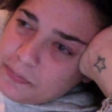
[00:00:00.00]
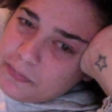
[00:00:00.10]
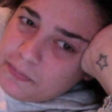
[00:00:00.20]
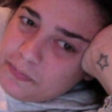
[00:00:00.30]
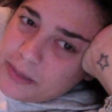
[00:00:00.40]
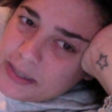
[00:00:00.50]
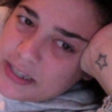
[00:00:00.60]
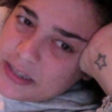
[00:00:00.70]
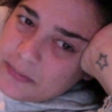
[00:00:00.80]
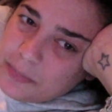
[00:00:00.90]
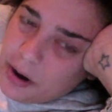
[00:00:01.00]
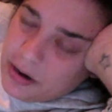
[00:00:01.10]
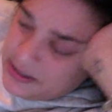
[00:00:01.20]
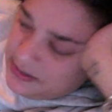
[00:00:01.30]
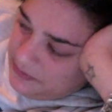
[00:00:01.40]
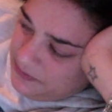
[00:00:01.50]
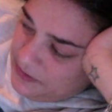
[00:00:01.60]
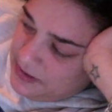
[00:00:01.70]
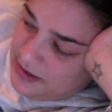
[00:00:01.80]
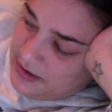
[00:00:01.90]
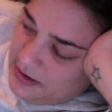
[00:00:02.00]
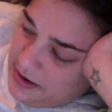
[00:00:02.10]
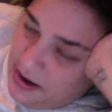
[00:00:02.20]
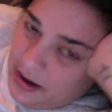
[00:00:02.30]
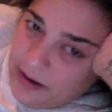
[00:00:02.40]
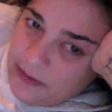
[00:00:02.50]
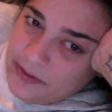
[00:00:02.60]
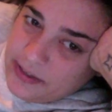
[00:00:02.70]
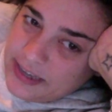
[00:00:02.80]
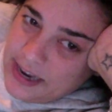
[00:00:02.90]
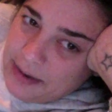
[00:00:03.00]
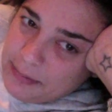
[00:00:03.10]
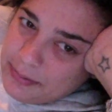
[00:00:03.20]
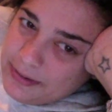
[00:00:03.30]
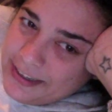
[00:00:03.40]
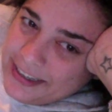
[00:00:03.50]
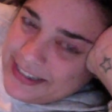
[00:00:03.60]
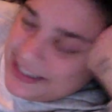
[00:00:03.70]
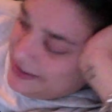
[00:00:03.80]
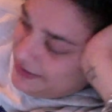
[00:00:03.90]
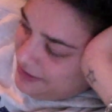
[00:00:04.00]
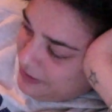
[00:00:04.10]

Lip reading: bits and parts of the tape? You can say his stupid